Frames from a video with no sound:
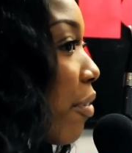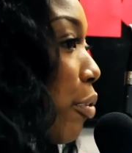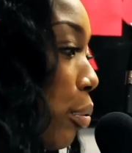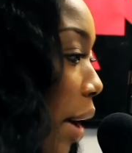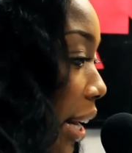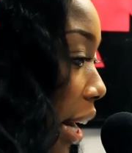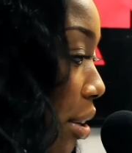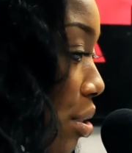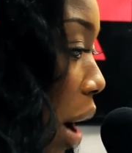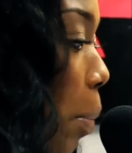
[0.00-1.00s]
suffering right
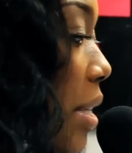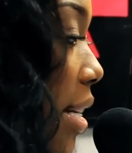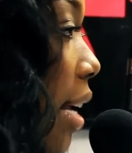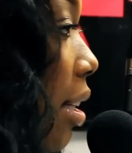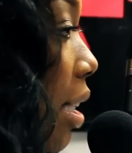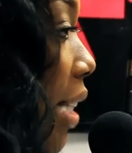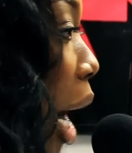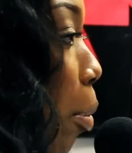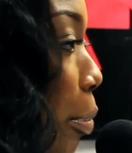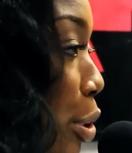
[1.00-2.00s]
now. So I would say that this
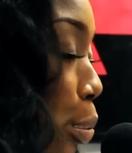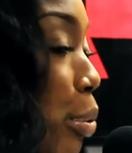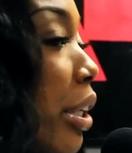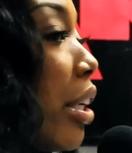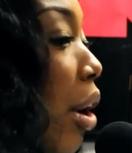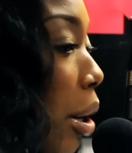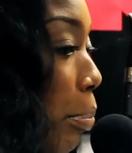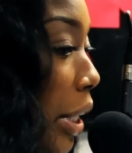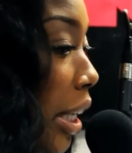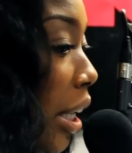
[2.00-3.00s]
album is rooted in
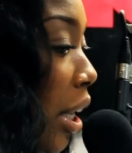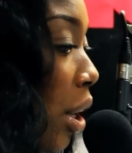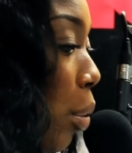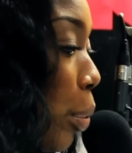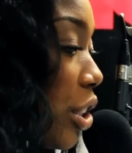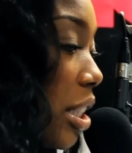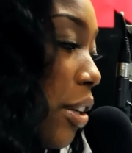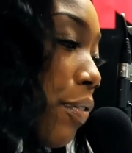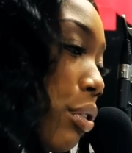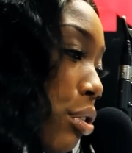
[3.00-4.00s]
R&B with just
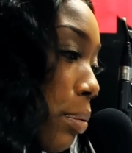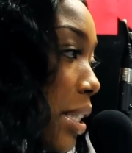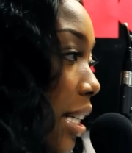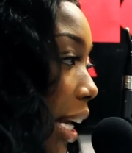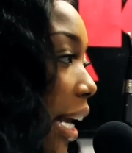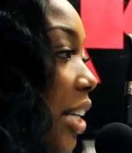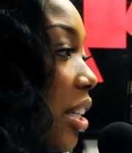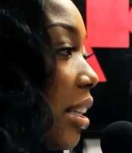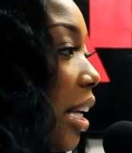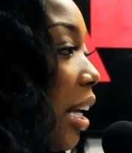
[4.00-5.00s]
a futuristic edge.
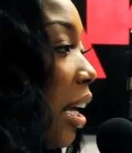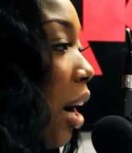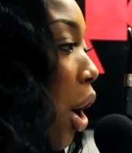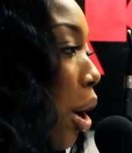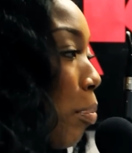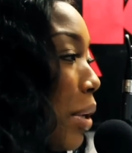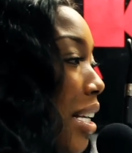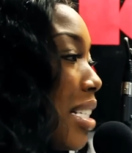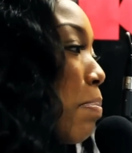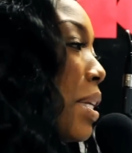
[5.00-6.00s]
I think R&B
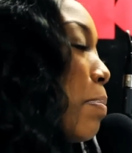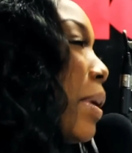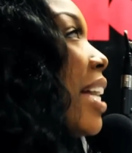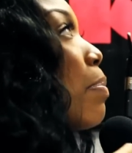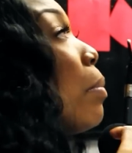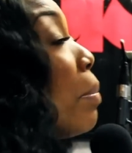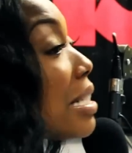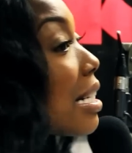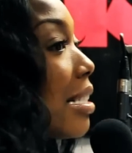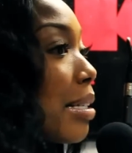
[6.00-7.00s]
has, has been
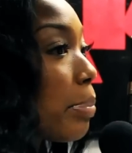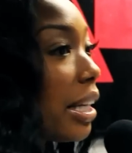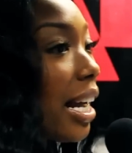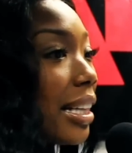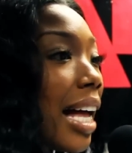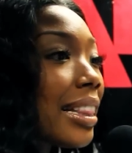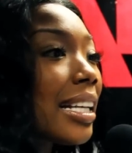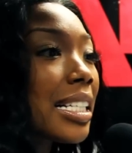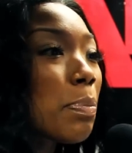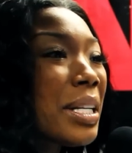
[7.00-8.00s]
missing something. I, I
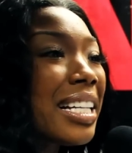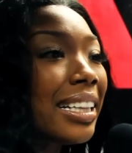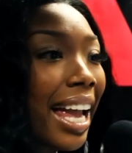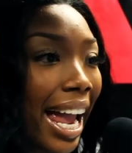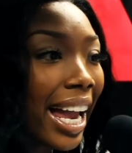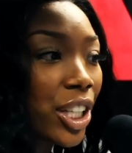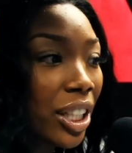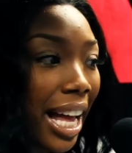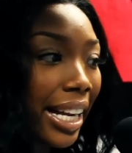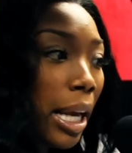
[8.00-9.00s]
think it's missing the edge
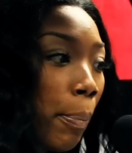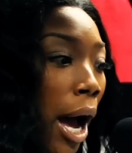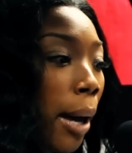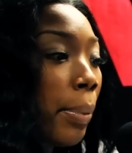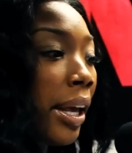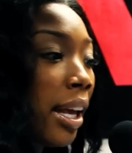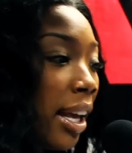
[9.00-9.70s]
and that hip-hop